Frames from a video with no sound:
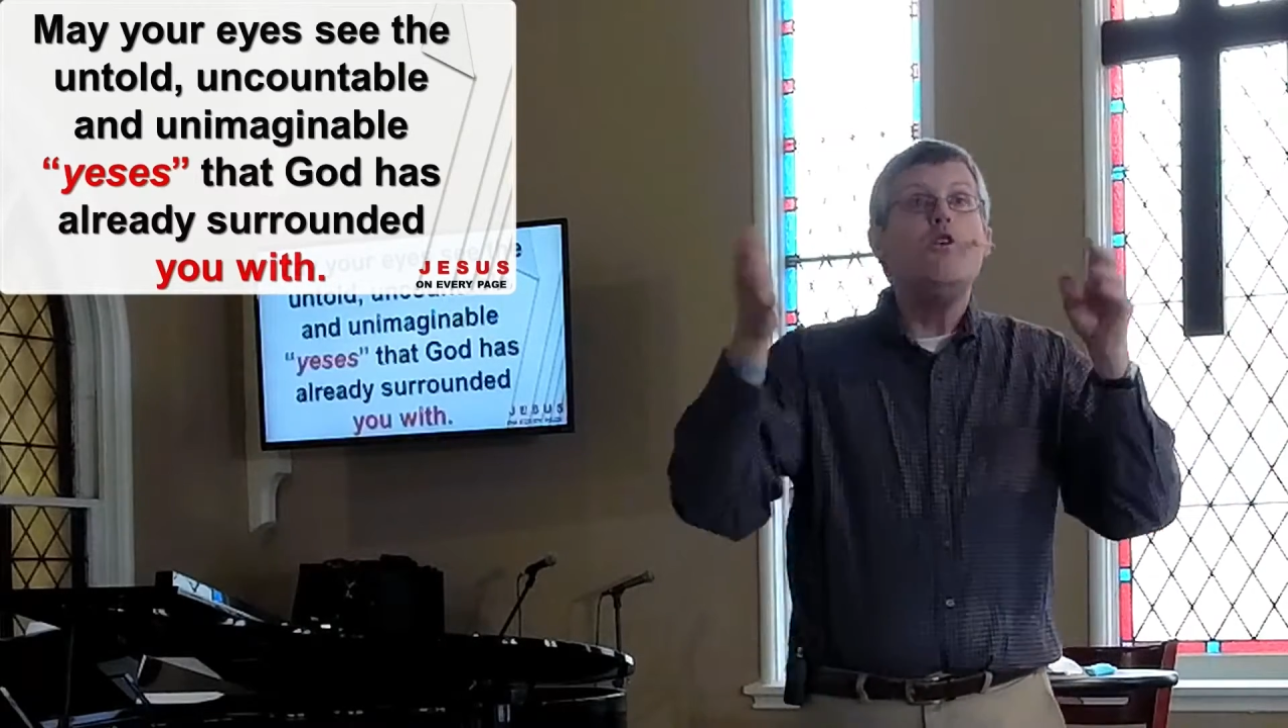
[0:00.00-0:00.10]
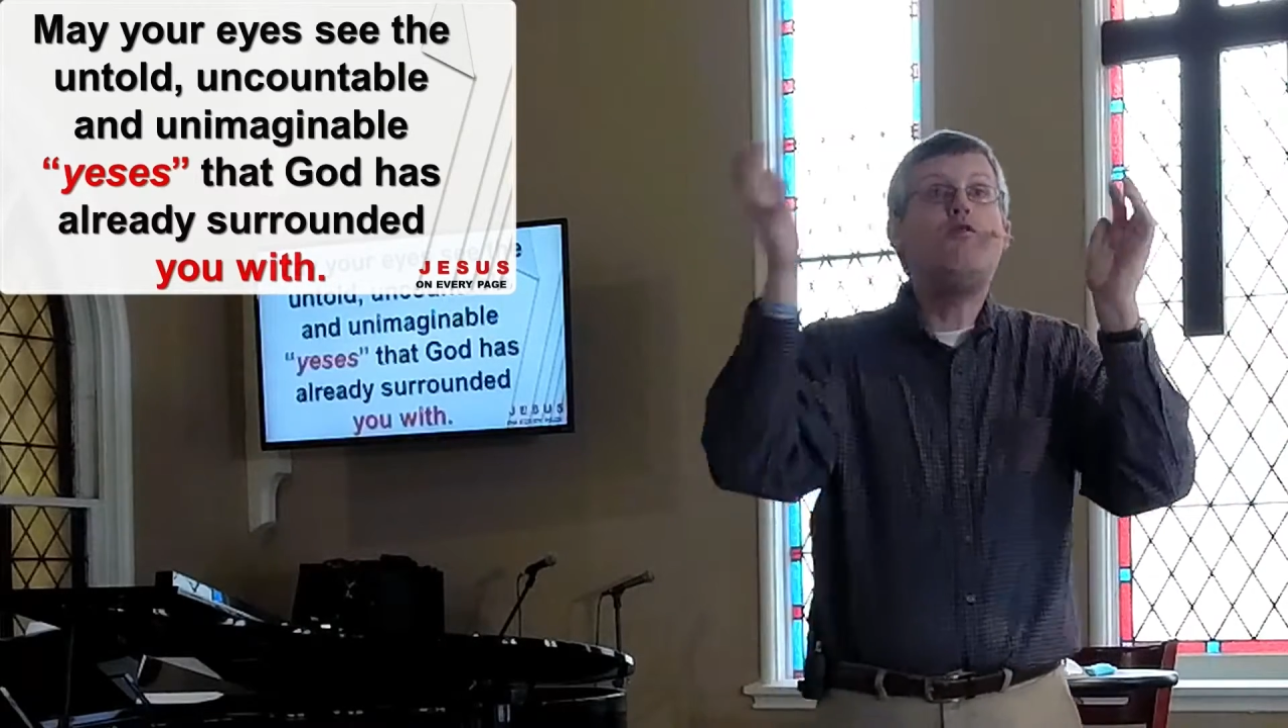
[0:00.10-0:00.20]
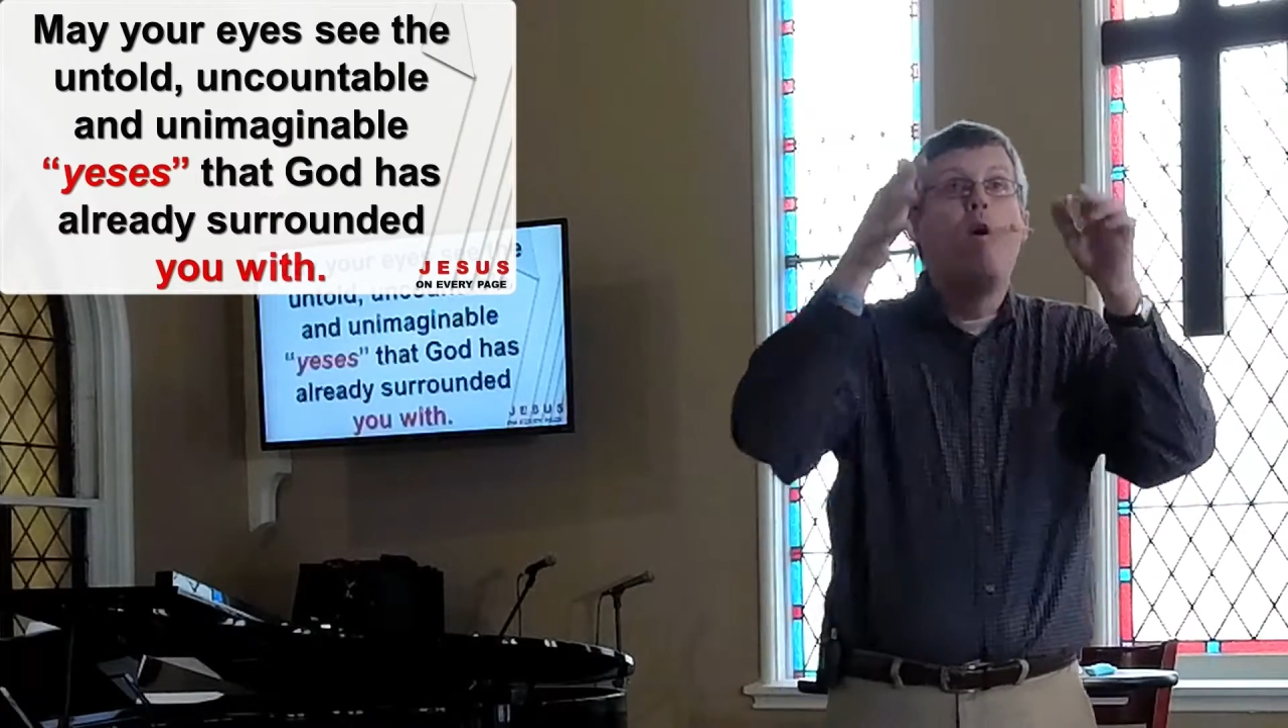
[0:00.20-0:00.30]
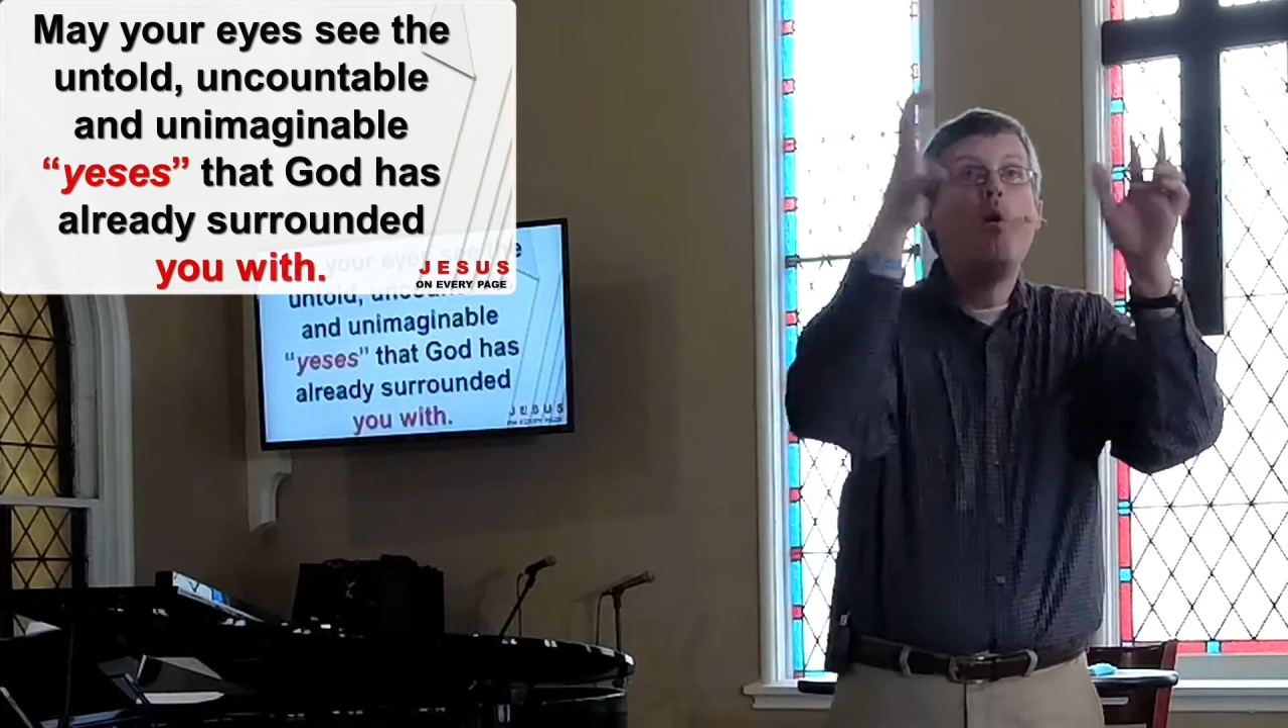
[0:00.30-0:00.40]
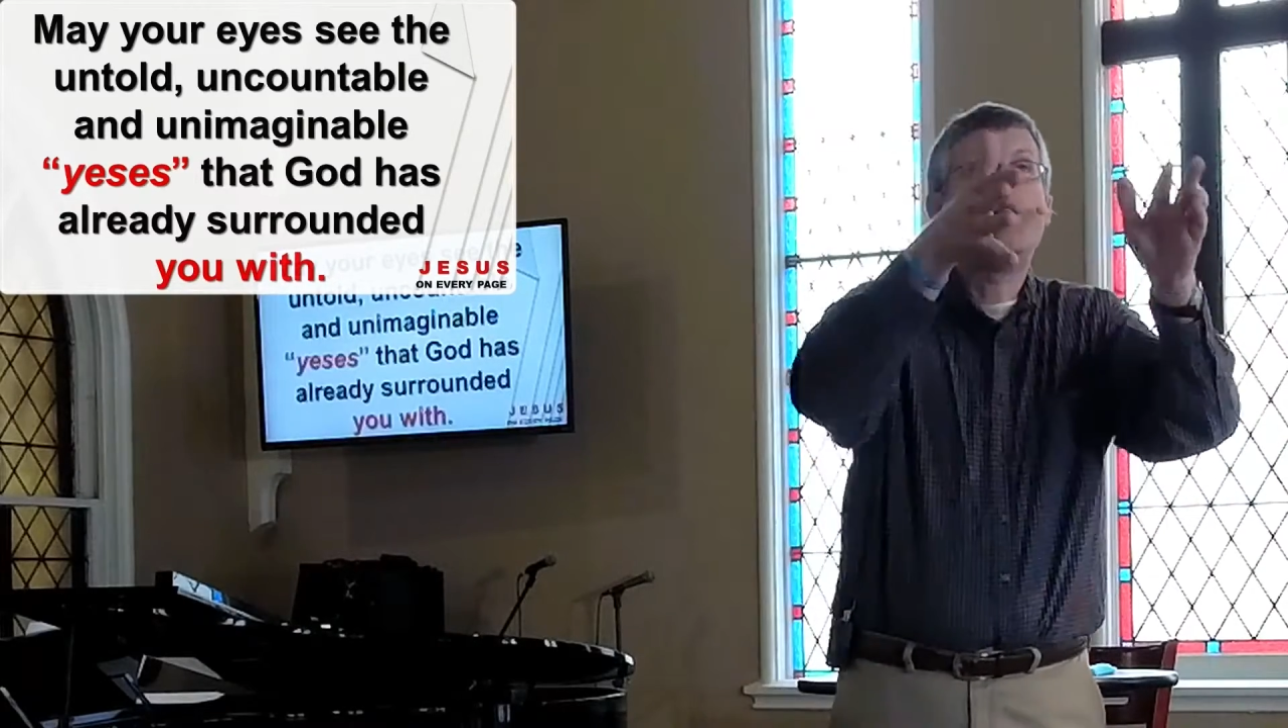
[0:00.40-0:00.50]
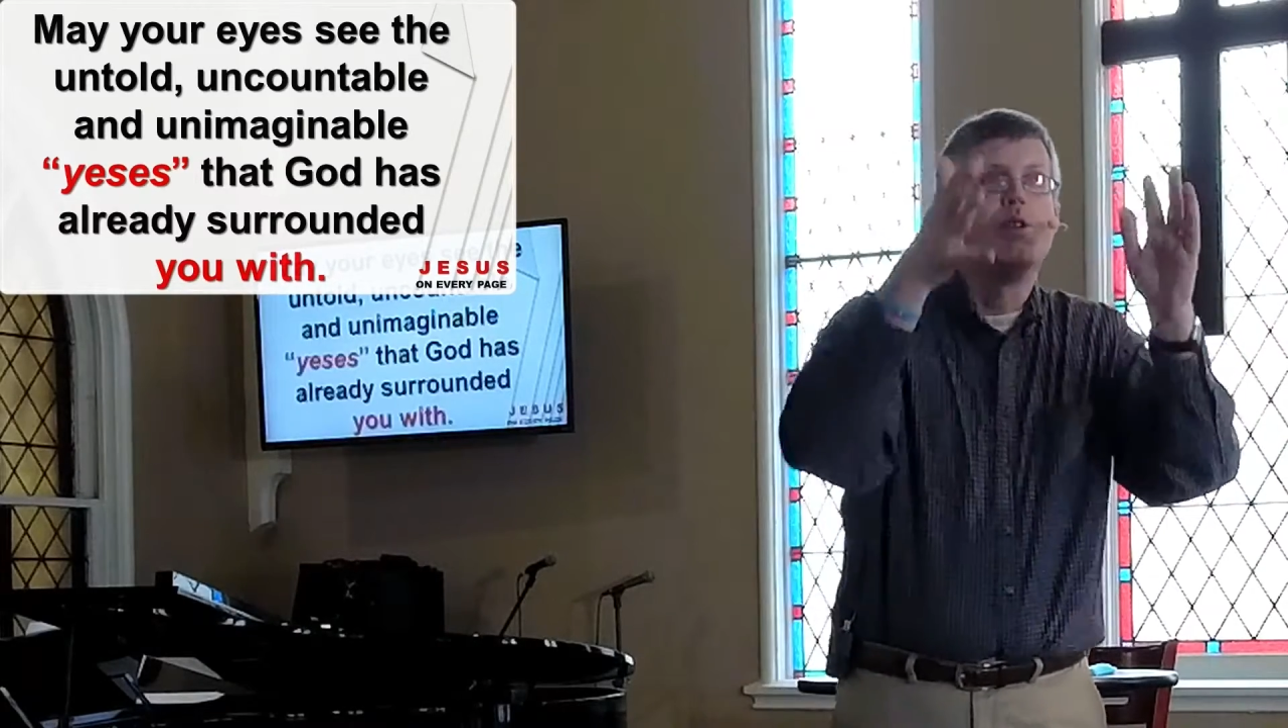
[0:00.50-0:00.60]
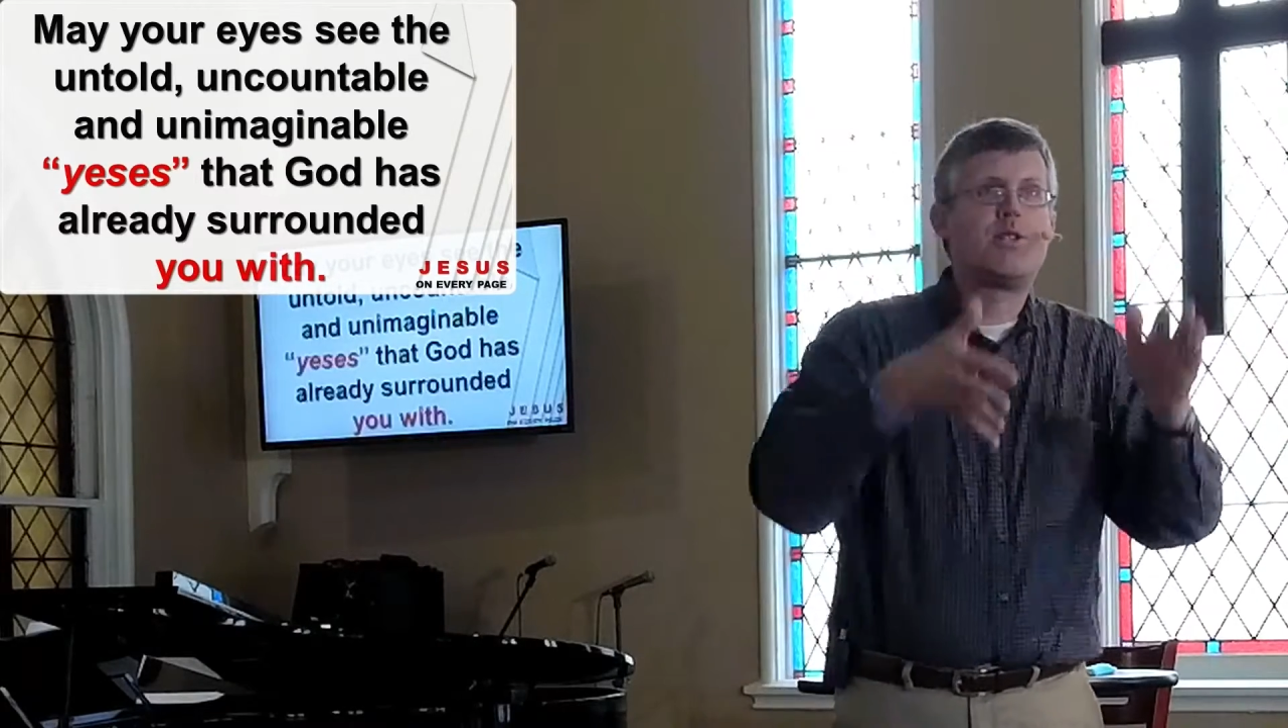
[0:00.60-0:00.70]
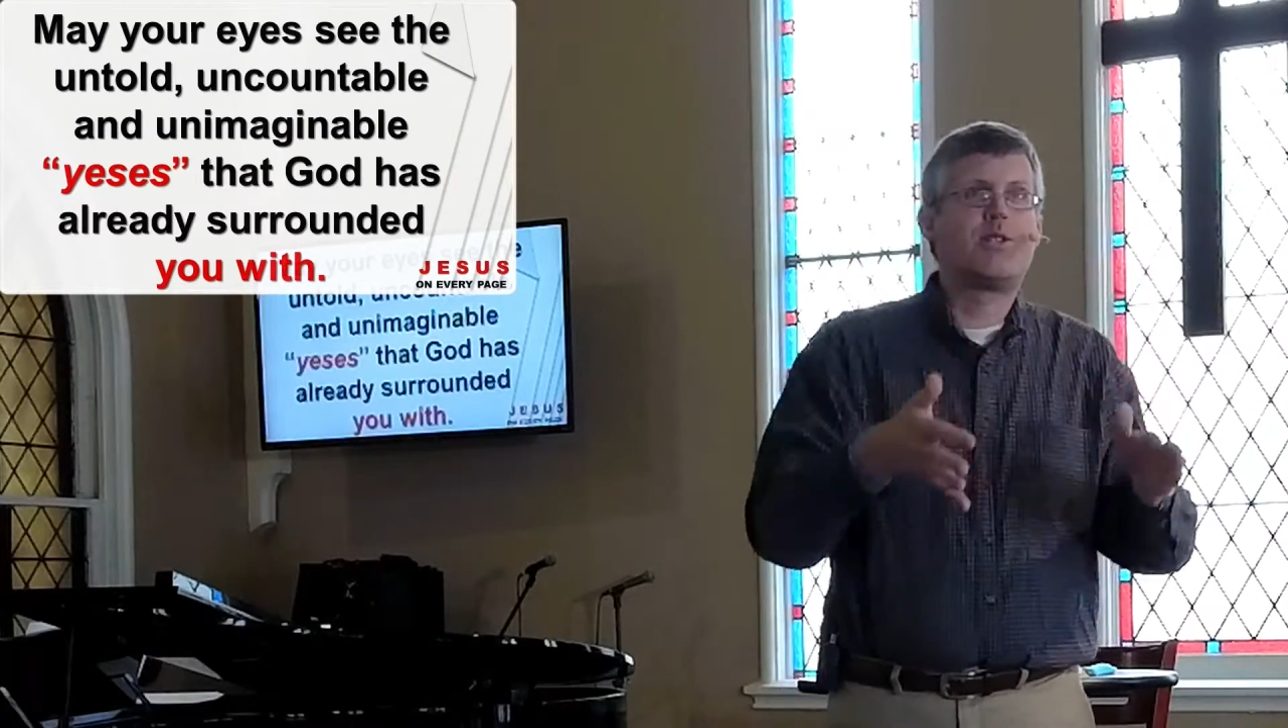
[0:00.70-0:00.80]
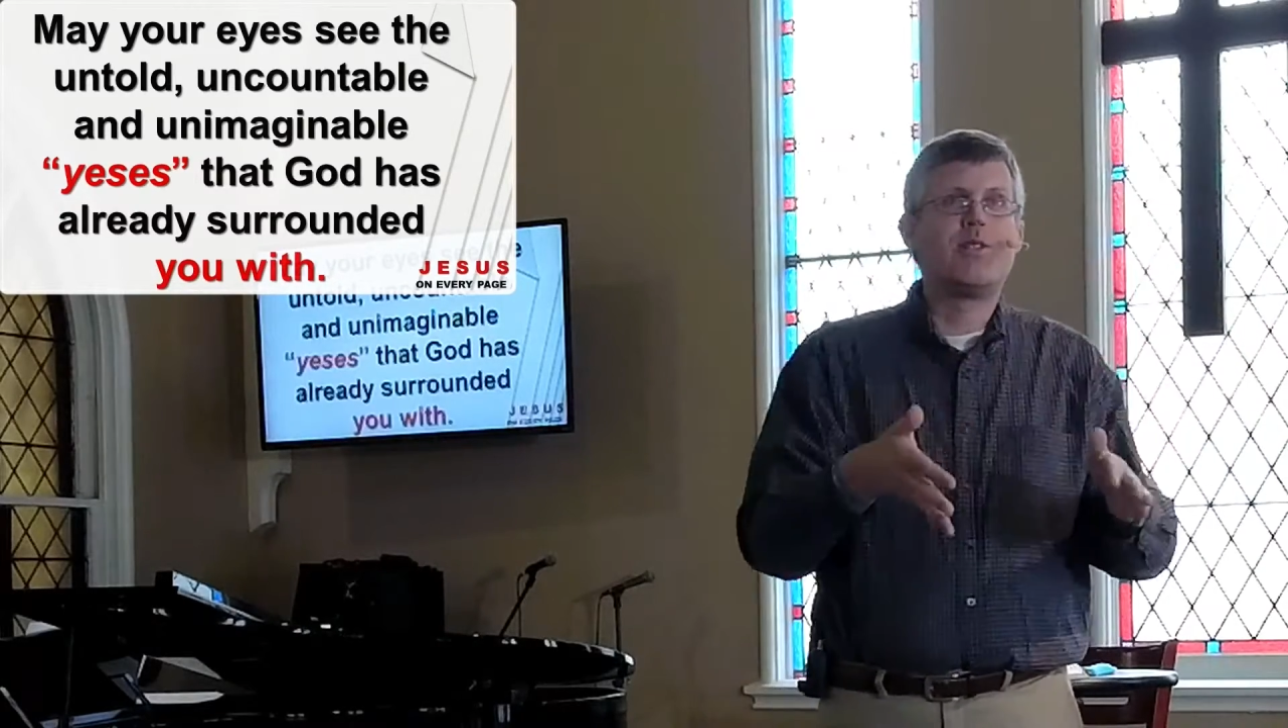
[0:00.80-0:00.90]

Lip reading: focus,